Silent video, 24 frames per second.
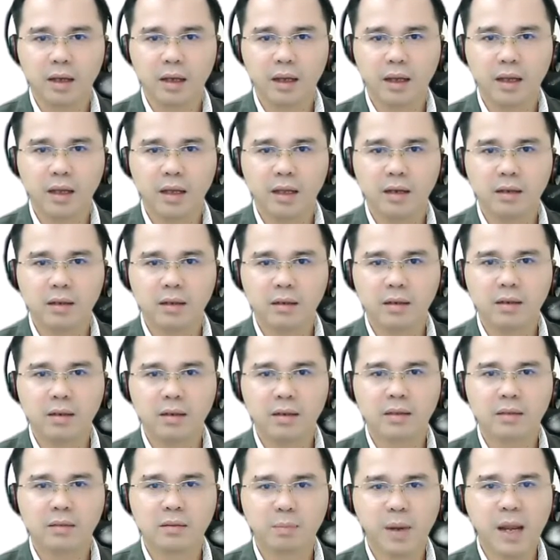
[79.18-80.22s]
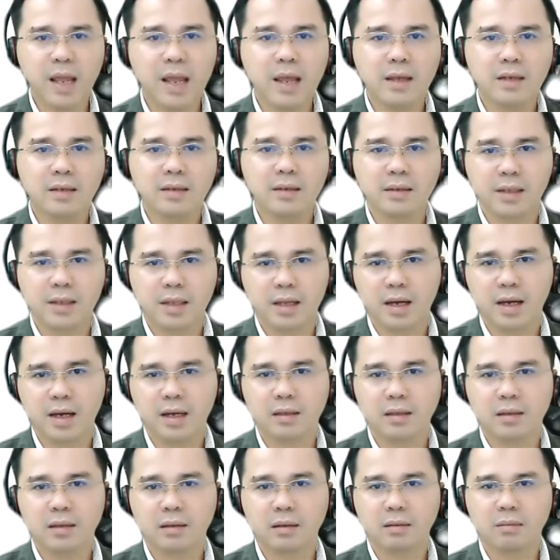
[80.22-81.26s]
and it placed
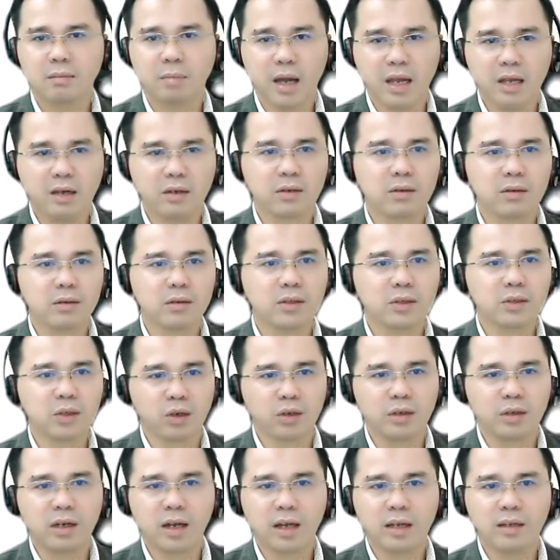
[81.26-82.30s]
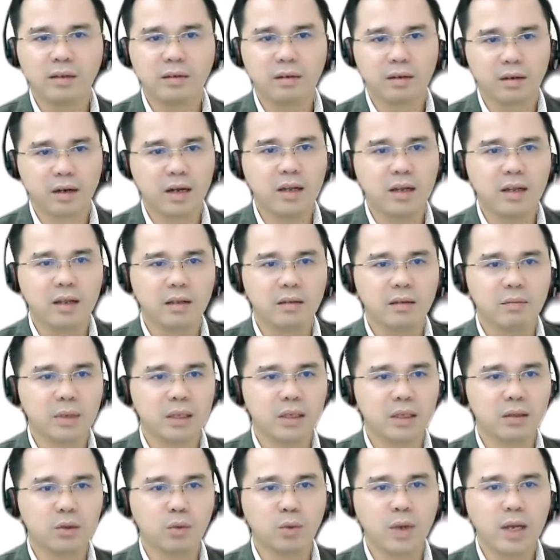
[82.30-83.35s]
that Bi-chronous online learning
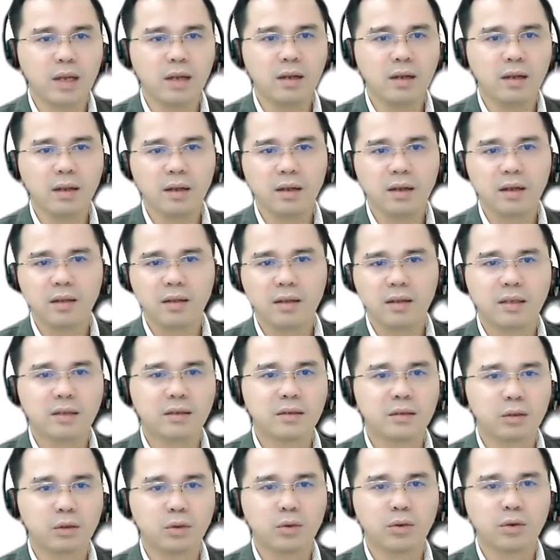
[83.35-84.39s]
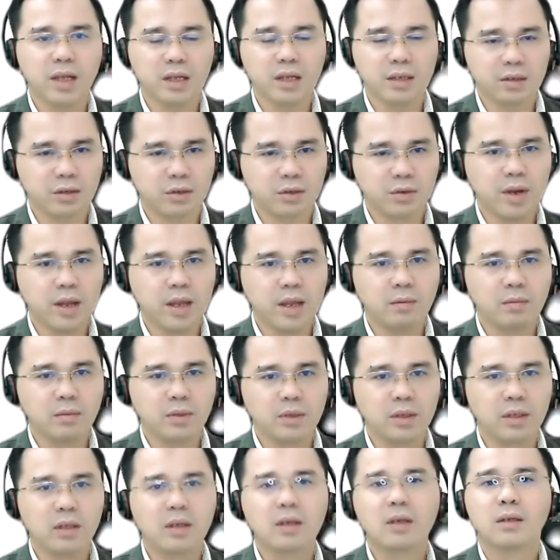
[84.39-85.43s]
between these two
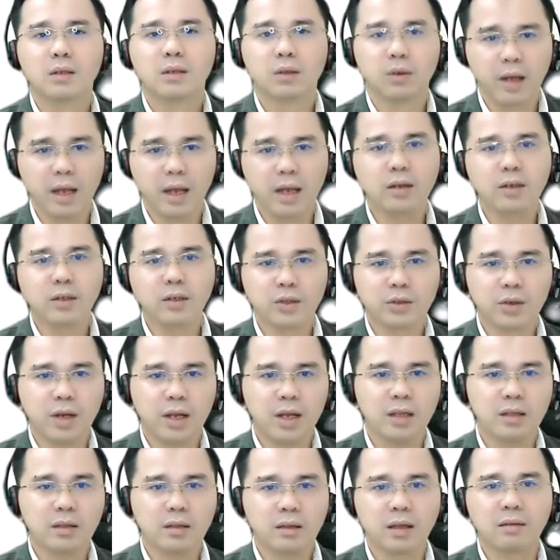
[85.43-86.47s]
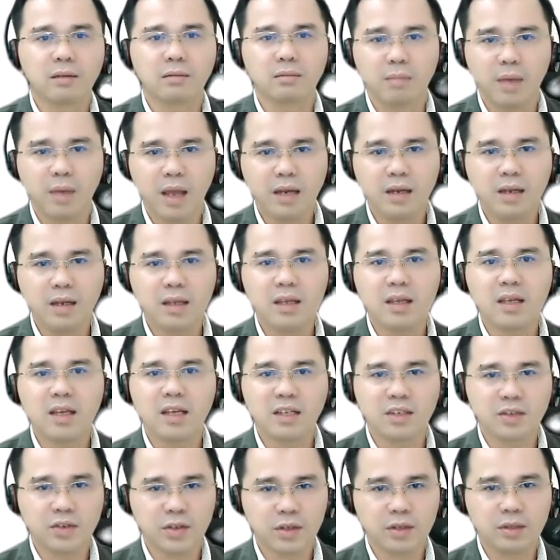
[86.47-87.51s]
extremes to illustrate that many
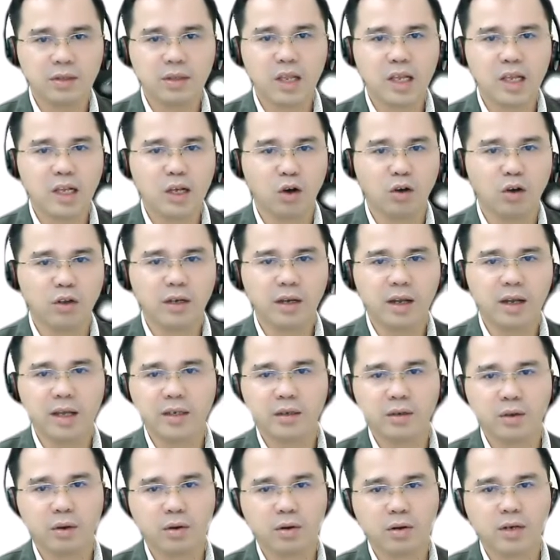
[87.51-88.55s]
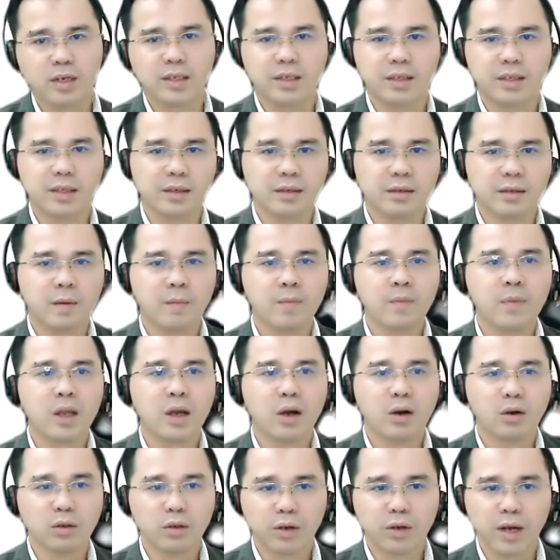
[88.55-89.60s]
existing online courses
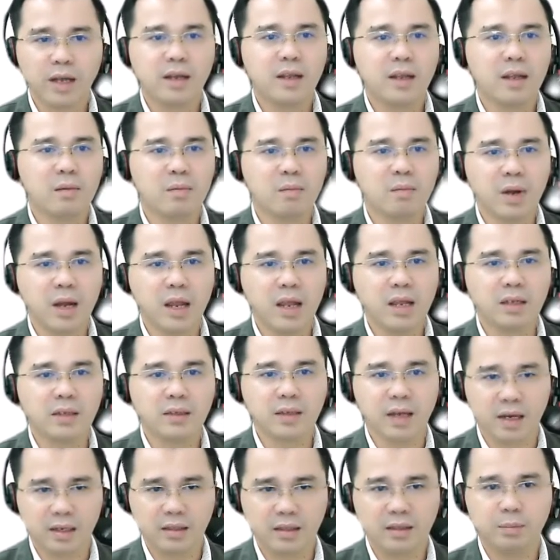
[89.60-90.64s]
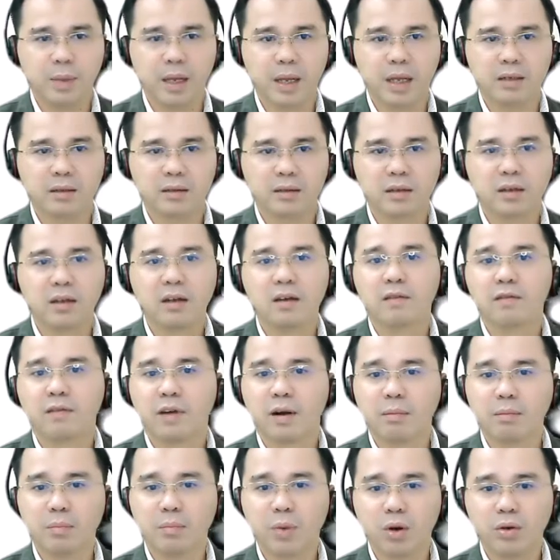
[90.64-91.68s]
already embrace aspects
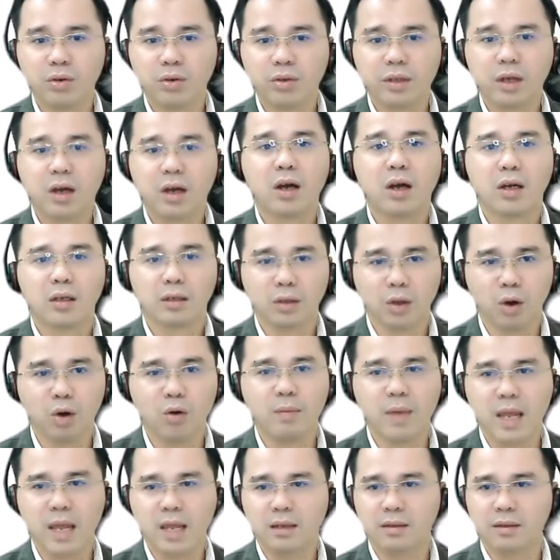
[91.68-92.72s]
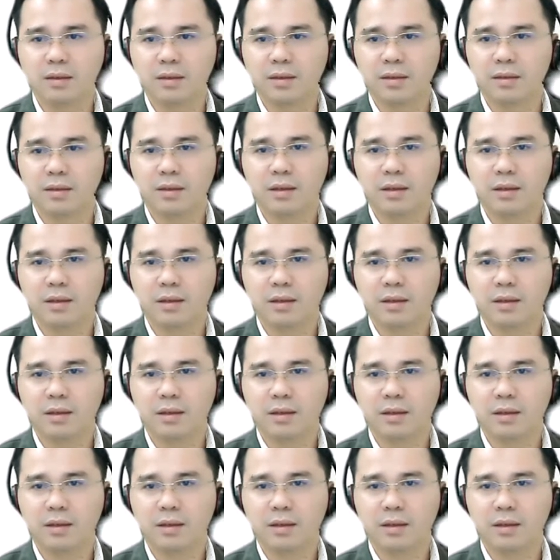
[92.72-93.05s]
from both domains.